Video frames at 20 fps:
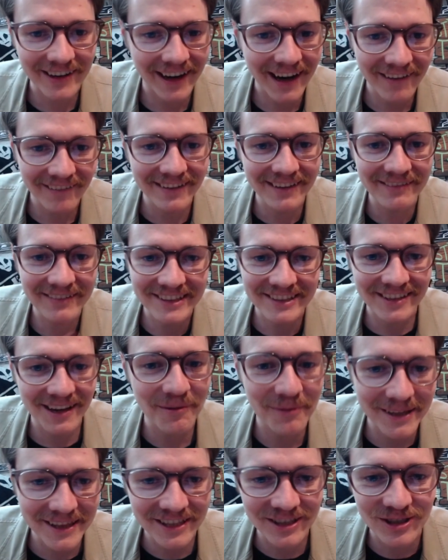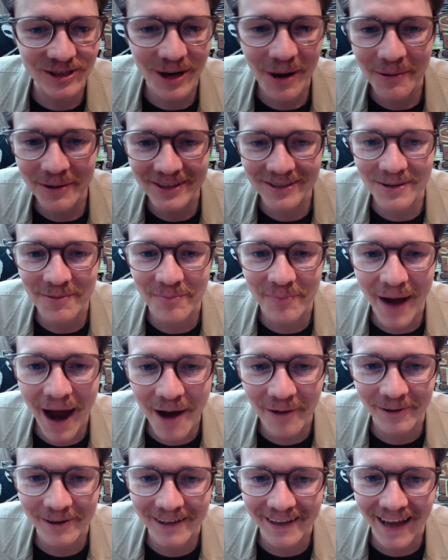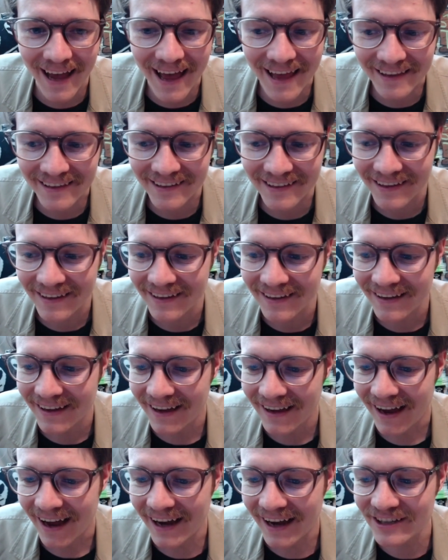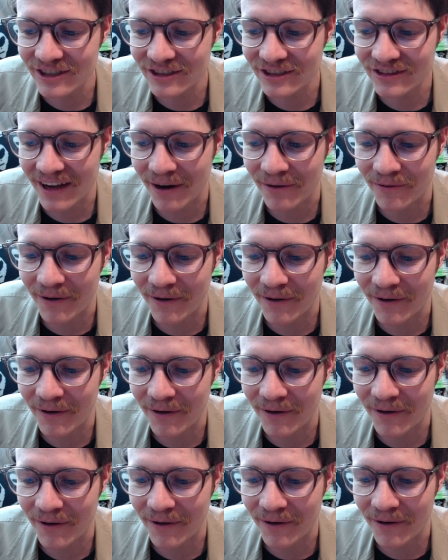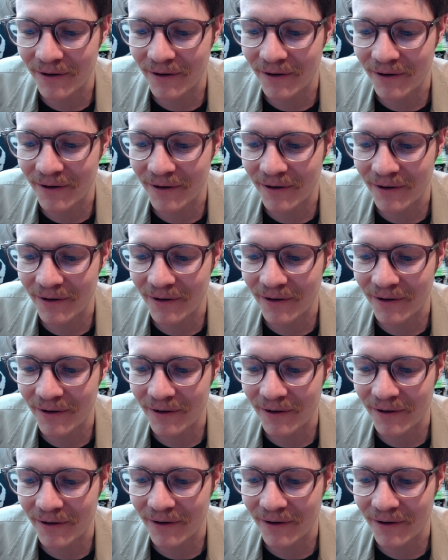I haven't even said what the show is about yet. I just got right onto that tangent.